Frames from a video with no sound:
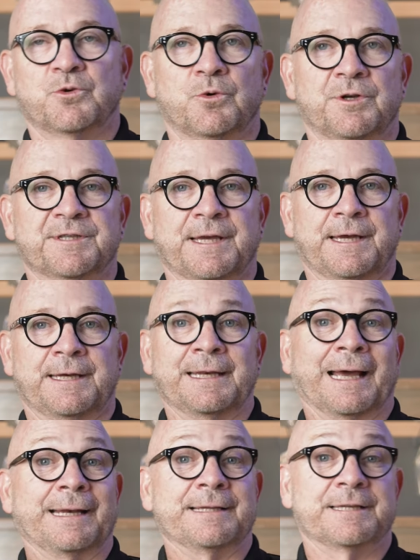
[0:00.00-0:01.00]
was a
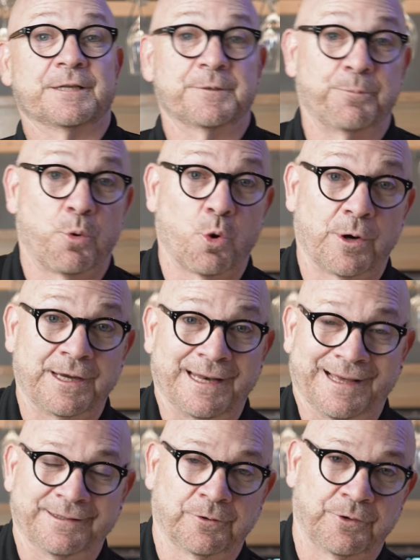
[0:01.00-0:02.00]

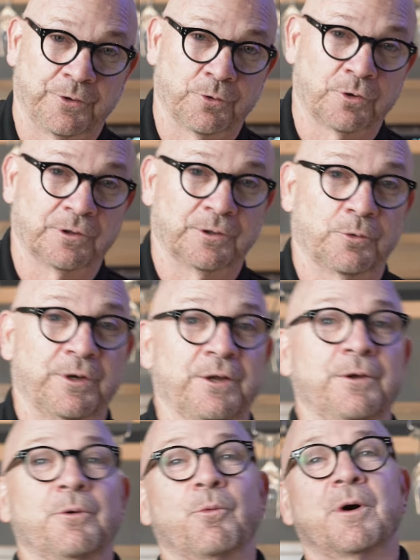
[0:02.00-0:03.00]
96-point Antonio
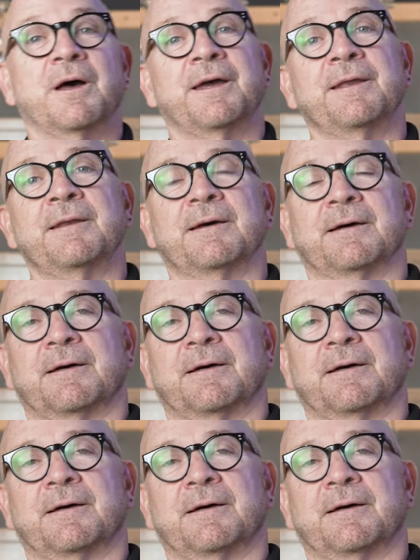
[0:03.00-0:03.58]
Galloni wine.